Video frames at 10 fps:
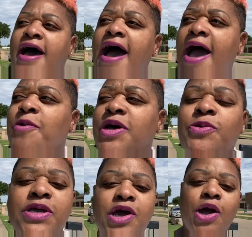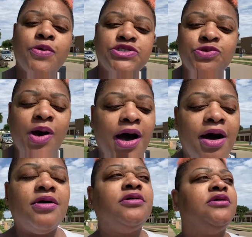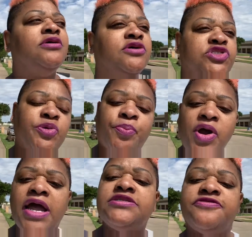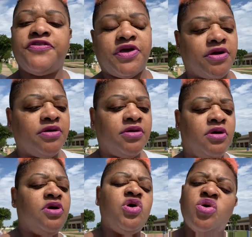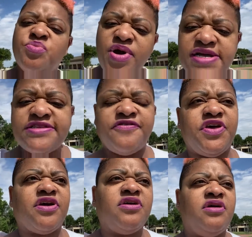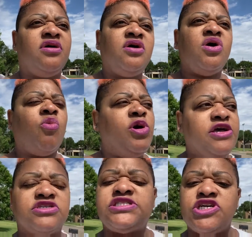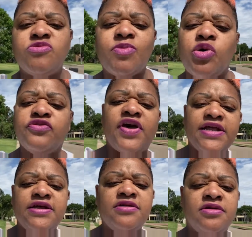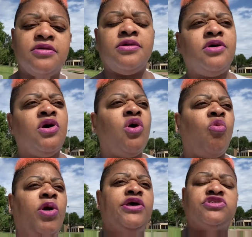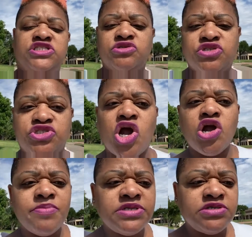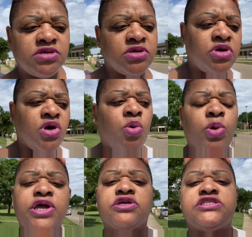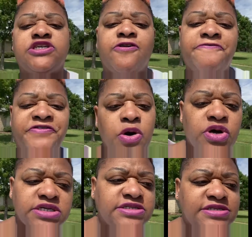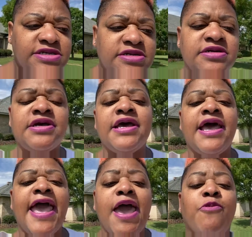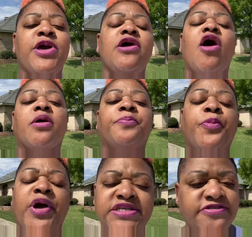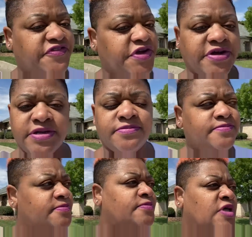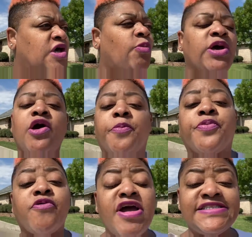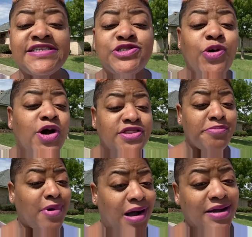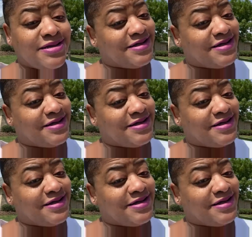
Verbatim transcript: I want to encourage you all to persevere. Persevere. We are still motivated. Yes. We are still determined. Yes. We are still focused. Yes. And we are persevering. Yes. We are pressing toward the mark of,